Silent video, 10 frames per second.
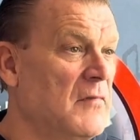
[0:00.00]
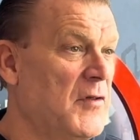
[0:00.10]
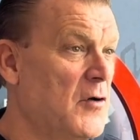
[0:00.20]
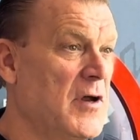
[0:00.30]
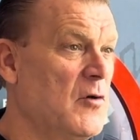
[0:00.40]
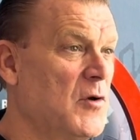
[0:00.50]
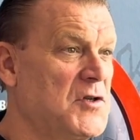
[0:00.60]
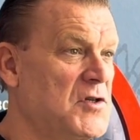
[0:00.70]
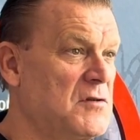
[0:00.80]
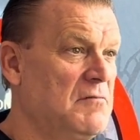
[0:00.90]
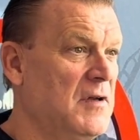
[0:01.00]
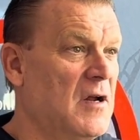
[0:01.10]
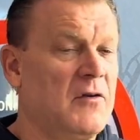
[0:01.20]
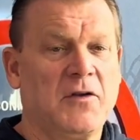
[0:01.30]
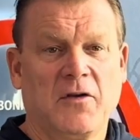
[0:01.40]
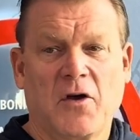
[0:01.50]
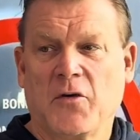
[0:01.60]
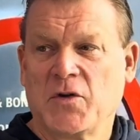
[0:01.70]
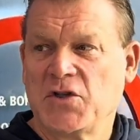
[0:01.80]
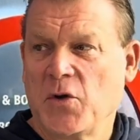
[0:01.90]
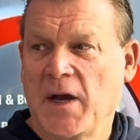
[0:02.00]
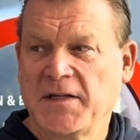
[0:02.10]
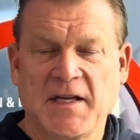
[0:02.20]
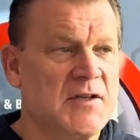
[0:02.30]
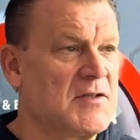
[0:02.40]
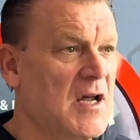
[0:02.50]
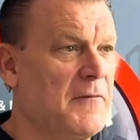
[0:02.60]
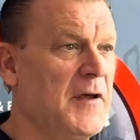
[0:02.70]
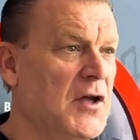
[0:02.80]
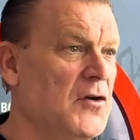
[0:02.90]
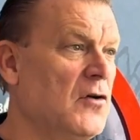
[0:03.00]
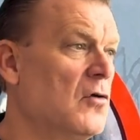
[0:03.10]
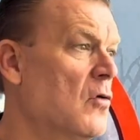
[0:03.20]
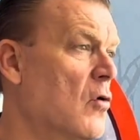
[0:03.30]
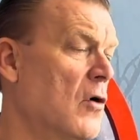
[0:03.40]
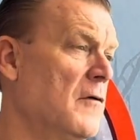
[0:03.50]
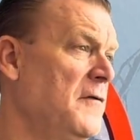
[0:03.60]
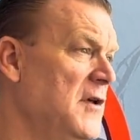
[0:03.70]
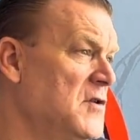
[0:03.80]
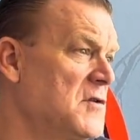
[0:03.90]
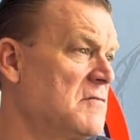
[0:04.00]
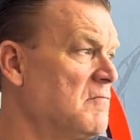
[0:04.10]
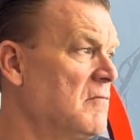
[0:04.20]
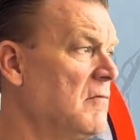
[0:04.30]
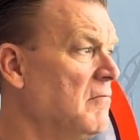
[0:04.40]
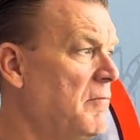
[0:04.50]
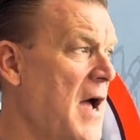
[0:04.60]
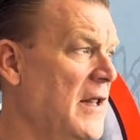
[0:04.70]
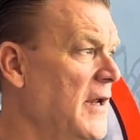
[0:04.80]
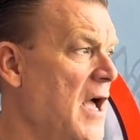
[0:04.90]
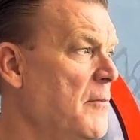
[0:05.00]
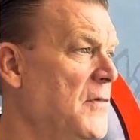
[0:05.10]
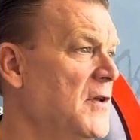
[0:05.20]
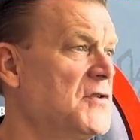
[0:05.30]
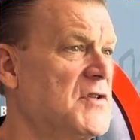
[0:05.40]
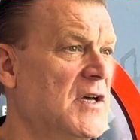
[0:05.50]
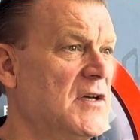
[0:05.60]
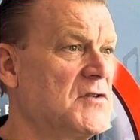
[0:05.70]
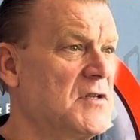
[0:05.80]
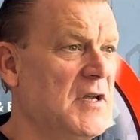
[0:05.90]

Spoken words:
30, which, you know, you can go to his U18 stuff, he could do, or if he's piling up the assist.